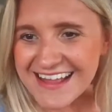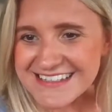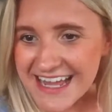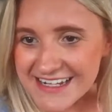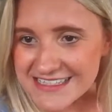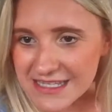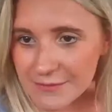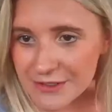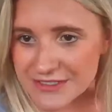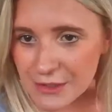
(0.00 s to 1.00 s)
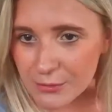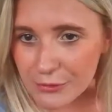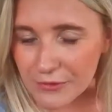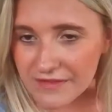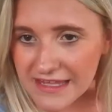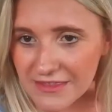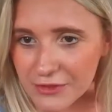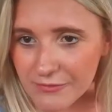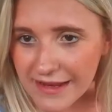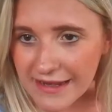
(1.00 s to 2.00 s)
Texas summer is so brutal. The heat,
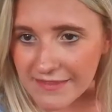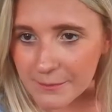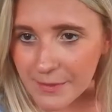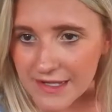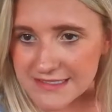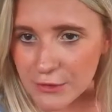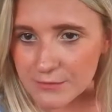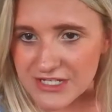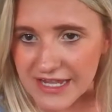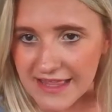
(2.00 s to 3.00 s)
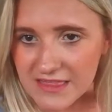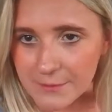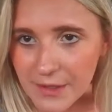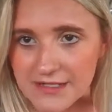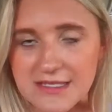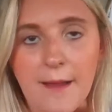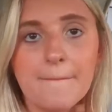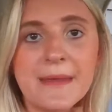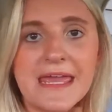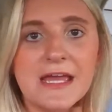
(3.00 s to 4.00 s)
the rain, and the bugs. OMG, I hate the bugs.
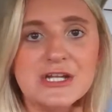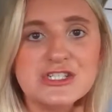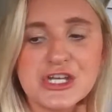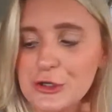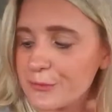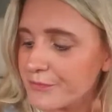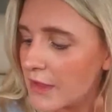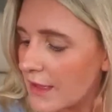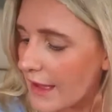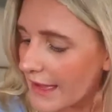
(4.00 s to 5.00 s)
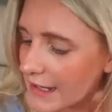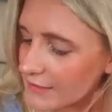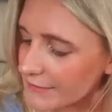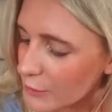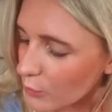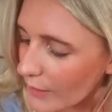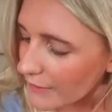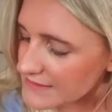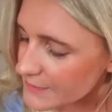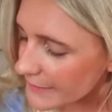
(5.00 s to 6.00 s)
Me too. I got a little
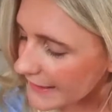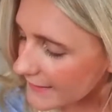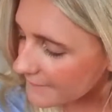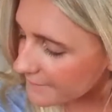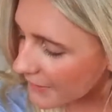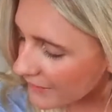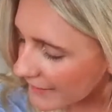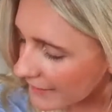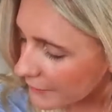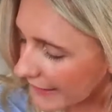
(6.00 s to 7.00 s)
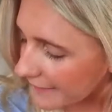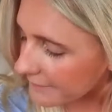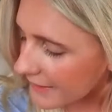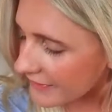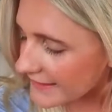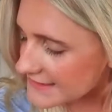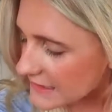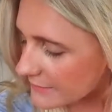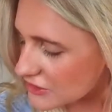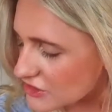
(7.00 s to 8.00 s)
welt, but I think I'm okay. I think it's going
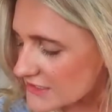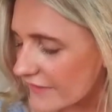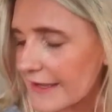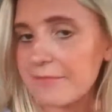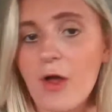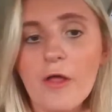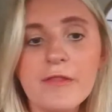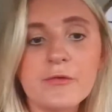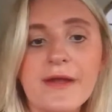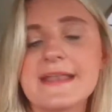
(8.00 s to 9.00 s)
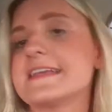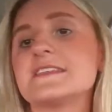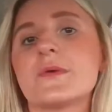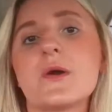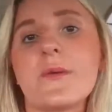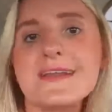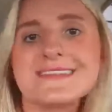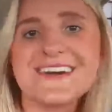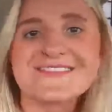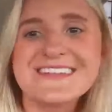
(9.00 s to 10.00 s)
to be just fine. All of the redness went away, so
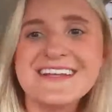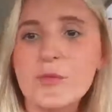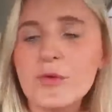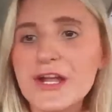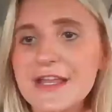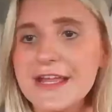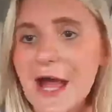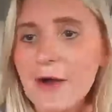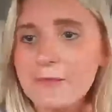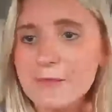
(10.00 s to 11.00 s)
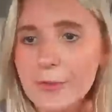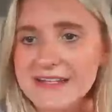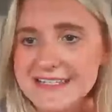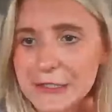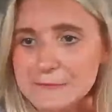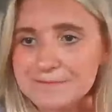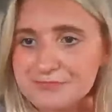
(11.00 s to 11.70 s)
we're good to go. No big deal.